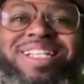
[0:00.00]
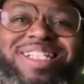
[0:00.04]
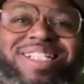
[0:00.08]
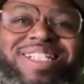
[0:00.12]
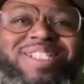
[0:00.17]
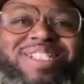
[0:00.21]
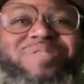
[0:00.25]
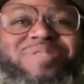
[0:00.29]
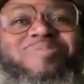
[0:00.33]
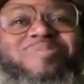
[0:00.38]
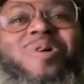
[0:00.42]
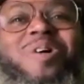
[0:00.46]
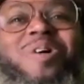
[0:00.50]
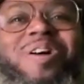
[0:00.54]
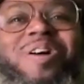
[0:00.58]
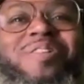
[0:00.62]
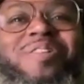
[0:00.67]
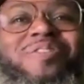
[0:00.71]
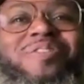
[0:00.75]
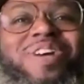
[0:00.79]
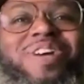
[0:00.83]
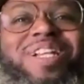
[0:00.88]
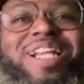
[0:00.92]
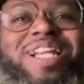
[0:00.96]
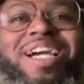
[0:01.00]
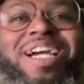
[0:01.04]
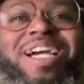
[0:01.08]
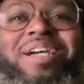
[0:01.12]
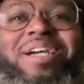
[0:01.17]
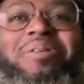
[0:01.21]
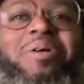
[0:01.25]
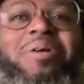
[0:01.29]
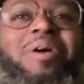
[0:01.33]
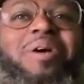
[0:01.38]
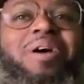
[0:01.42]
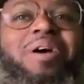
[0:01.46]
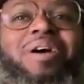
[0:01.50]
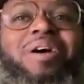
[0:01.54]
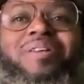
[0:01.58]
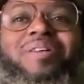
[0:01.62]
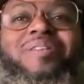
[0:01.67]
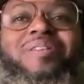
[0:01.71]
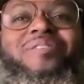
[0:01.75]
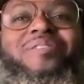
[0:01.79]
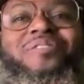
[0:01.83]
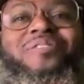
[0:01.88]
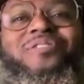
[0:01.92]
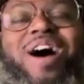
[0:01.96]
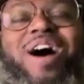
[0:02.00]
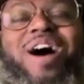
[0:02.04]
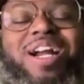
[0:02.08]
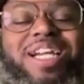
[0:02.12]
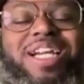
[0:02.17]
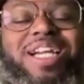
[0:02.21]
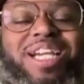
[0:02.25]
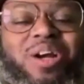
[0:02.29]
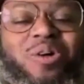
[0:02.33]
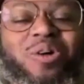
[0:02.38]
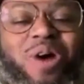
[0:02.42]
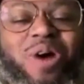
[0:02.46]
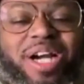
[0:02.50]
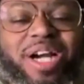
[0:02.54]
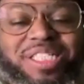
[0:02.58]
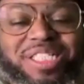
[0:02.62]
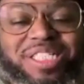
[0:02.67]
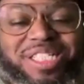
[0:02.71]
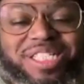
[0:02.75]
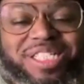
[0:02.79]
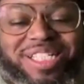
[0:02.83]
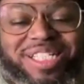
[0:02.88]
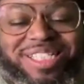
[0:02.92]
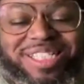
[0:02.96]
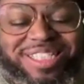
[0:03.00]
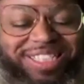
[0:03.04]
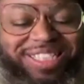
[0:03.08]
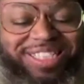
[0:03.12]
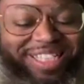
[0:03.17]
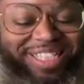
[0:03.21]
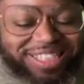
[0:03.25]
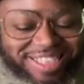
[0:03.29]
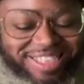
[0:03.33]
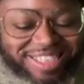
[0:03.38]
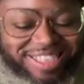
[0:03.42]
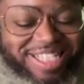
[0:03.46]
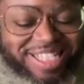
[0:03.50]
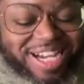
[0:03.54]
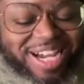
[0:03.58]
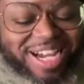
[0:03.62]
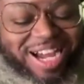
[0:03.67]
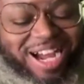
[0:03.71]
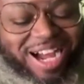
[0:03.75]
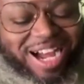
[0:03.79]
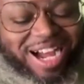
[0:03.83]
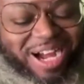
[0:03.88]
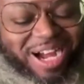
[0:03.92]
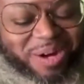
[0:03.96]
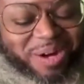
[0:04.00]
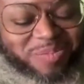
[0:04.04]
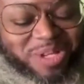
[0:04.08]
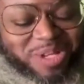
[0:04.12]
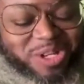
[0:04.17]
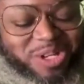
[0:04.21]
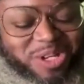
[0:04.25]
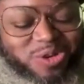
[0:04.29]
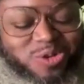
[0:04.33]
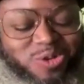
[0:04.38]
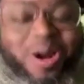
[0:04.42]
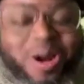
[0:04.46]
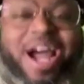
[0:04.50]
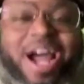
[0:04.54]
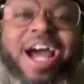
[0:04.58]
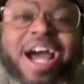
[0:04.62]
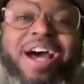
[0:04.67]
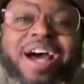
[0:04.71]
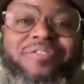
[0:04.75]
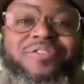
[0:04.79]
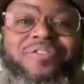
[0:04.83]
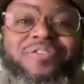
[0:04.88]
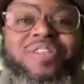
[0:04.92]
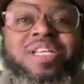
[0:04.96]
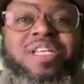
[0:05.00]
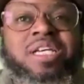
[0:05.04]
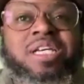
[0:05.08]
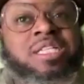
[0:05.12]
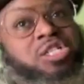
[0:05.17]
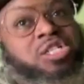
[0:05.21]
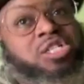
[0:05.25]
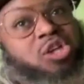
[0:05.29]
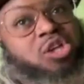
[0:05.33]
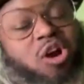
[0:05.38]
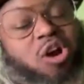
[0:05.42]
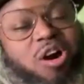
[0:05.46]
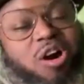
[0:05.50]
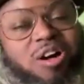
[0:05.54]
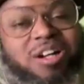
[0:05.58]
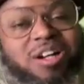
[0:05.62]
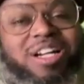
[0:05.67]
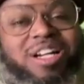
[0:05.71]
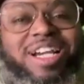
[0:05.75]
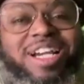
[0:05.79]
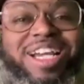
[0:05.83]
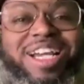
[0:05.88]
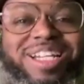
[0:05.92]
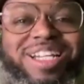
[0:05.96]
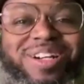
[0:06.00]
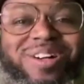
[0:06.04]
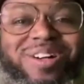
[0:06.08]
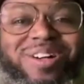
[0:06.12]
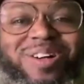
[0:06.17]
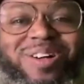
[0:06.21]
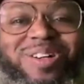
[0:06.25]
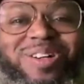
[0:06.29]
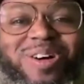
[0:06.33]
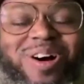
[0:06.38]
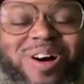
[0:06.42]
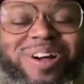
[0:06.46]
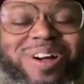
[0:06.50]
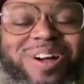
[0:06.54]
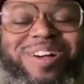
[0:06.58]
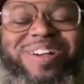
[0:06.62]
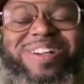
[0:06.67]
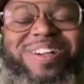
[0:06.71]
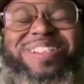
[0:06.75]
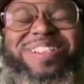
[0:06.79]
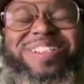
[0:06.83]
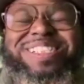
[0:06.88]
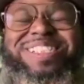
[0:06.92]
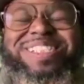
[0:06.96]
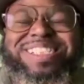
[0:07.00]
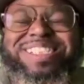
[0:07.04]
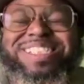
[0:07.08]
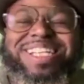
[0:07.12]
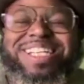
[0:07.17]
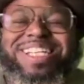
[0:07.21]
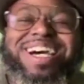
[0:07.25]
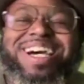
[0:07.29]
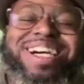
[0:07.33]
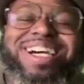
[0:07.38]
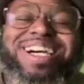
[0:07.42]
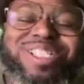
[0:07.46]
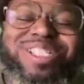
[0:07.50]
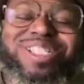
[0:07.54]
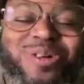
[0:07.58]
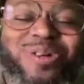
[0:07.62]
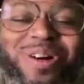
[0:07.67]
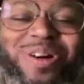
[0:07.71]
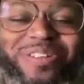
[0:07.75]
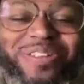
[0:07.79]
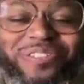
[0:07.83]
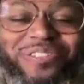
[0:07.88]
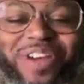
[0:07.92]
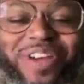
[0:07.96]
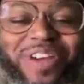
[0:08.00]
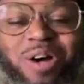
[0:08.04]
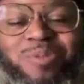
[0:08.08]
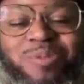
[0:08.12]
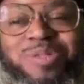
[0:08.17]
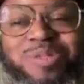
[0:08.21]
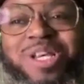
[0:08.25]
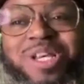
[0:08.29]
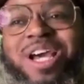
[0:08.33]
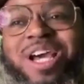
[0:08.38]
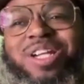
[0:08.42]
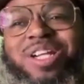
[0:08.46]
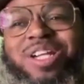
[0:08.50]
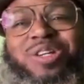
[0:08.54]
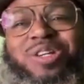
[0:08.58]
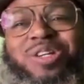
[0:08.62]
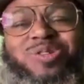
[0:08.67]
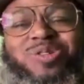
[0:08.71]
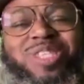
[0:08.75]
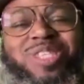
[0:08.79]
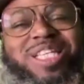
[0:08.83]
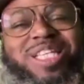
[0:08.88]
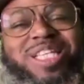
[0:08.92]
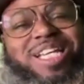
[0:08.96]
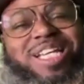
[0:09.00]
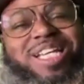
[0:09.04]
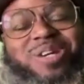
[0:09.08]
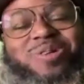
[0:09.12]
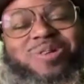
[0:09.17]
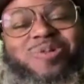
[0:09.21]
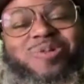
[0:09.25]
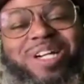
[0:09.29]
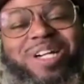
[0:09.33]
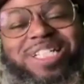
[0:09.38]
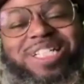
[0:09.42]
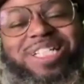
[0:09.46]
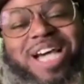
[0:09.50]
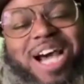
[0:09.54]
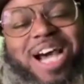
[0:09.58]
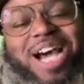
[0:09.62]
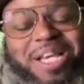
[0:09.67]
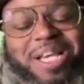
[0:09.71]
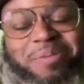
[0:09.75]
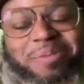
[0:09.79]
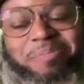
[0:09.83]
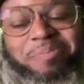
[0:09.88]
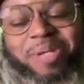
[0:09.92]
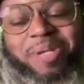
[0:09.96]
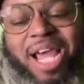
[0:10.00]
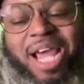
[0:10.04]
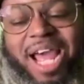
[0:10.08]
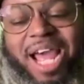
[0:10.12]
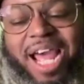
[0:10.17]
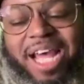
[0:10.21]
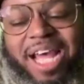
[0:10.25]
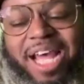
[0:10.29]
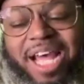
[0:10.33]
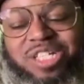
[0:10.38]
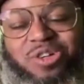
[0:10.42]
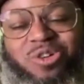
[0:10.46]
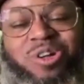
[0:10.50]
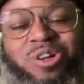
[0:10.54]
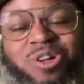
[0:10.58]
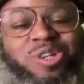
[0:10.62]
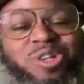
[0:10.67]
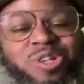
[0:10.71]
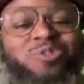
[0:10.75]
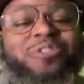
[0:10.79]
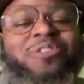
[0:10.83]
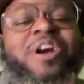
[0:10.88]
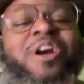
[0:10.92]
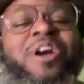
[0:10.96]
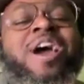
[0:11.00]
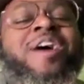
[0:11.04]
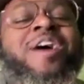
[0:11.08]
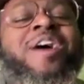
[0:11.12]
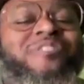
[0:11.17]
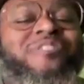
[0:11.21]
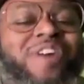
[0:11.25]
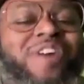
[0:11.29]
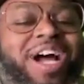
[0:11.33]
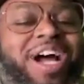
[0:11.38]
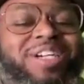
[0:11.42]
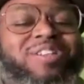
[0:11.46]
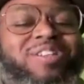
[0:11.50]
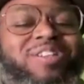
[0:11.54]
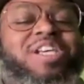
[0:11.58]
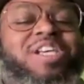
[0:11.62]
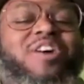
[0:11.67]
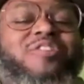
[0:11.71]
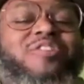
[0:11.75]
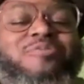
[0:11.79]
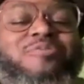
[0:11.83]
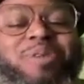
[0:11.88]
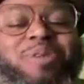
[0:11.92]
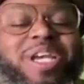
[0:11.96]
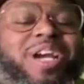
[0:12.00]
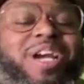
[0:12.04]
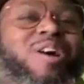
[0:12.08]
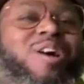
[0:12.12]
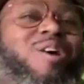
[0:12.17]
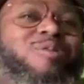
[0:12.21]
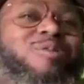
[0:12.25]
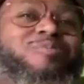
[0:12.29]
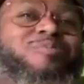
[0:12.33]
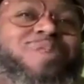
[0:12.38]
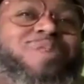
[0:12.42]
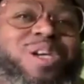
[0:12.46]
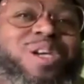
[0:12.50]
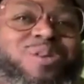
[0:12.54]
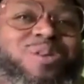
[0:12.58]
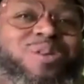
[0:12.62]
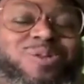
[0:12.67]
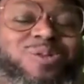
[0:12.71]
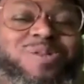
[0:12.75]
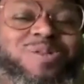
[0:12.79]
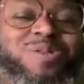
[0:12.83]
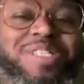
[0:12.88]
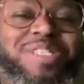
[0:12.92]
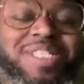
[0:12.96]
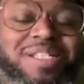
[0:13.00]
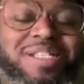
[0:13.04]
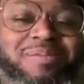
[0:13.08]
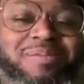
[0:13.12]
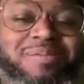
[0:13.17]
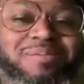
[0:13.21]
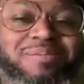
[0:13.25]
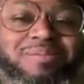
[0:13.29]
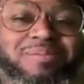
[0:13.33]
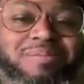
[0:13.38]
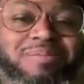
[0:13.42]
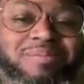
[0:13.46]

This is more of a funny question, since you have starred in your daughter's short films. Do you think you were typecast, or do you find yourself being her muse?